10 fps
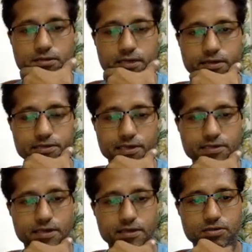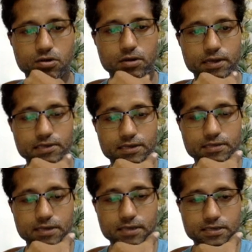that is SAS or
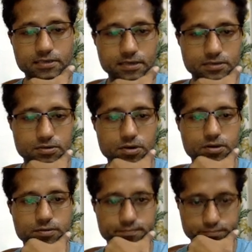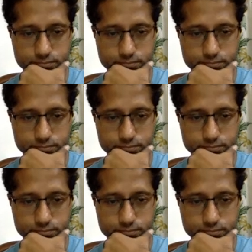SSS or